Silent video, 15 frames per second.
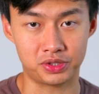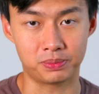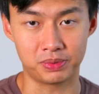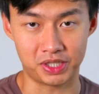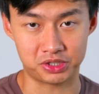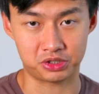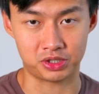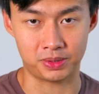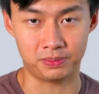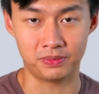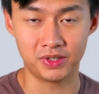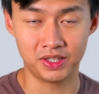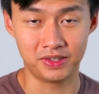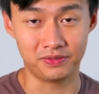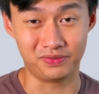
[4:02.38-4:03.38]
the bloodstream
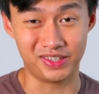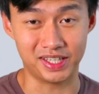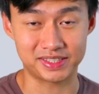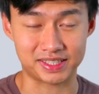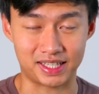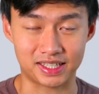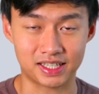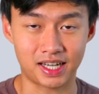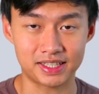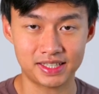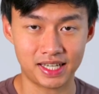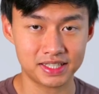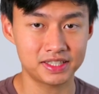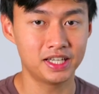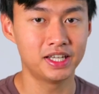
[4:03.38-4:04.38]
via skin
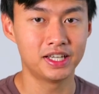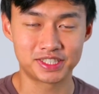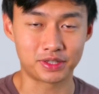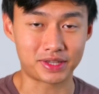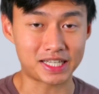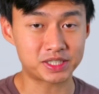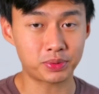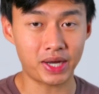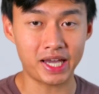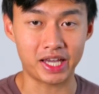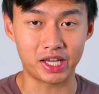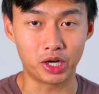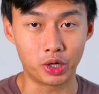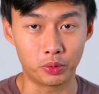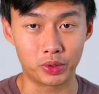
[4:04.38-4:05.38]
contact. So that's why I
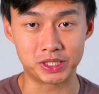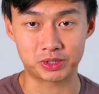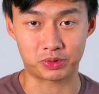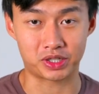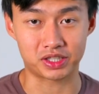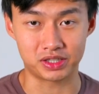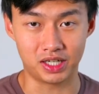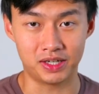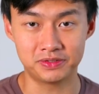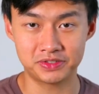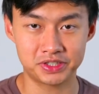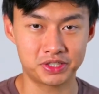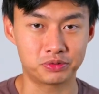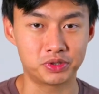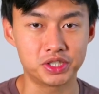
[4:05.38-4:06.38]
always wear
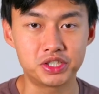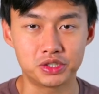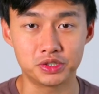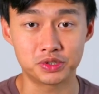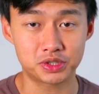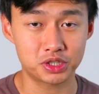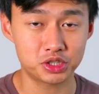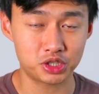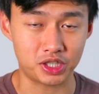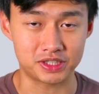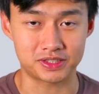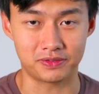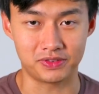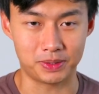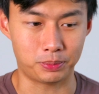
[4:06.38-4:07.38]
gloves, to reduce the
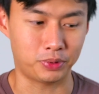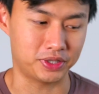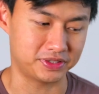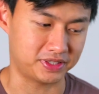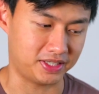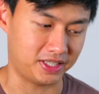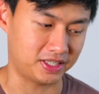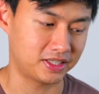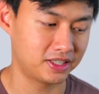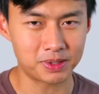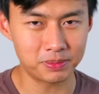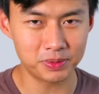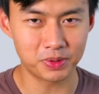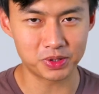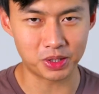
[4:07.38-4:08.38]
chance of lead poisoning. Some
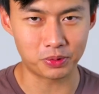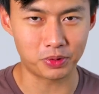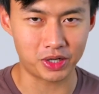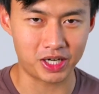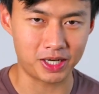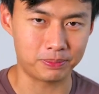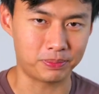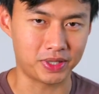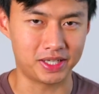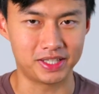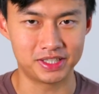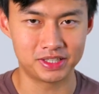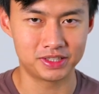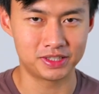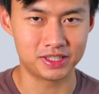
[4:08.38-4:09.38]
people don't wear it,
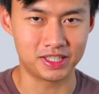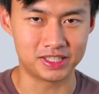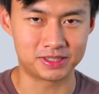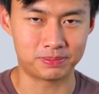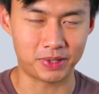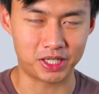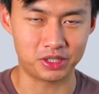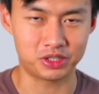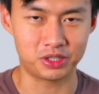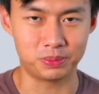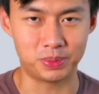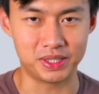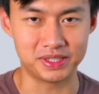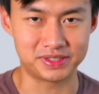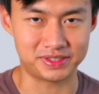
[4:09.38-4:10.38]
but it's better to
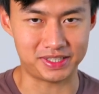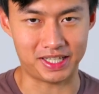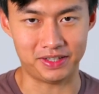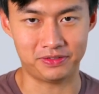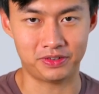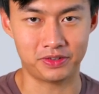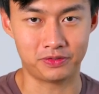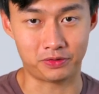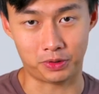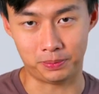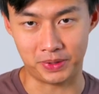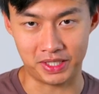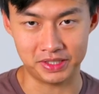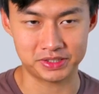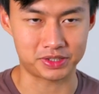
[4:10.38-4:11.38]
be safe for
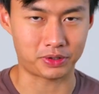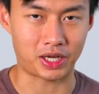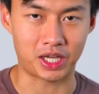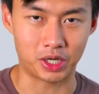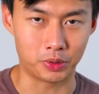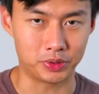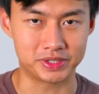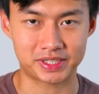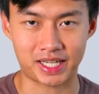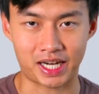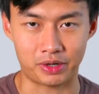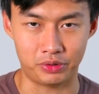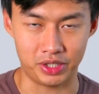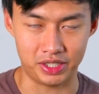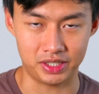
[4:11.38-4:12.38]
me, so I always
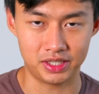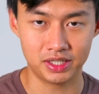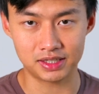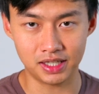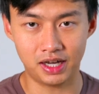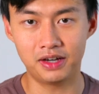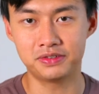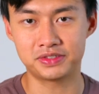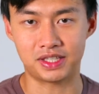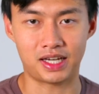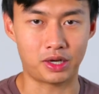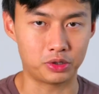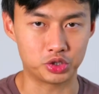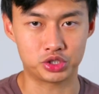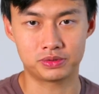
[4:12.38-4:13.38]
carry gloves and I
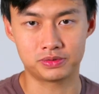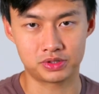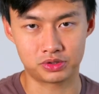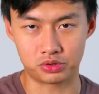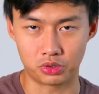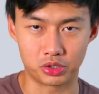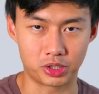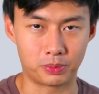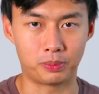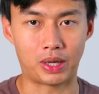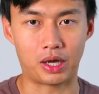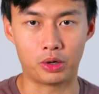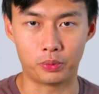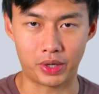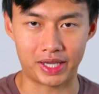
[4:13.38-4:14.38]
always throw them
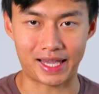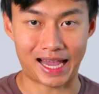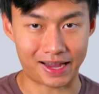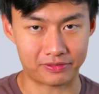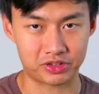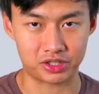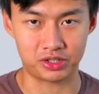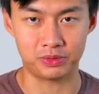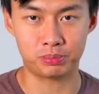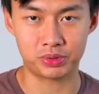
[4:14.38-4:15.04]
away after